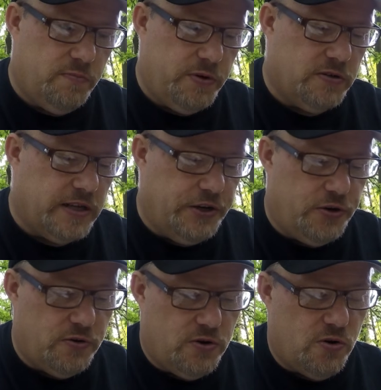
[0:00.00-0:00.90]
because then you
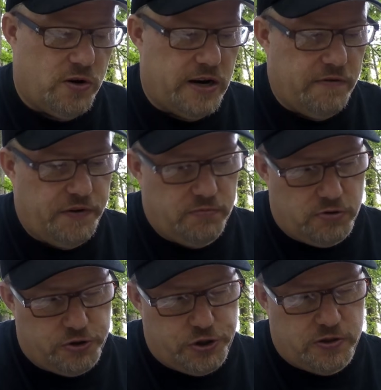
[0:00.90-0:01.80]
can cook and everything will
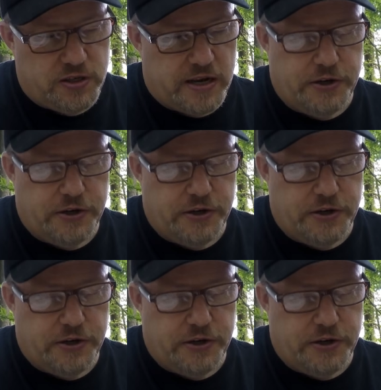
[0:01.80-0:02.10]
reduce down.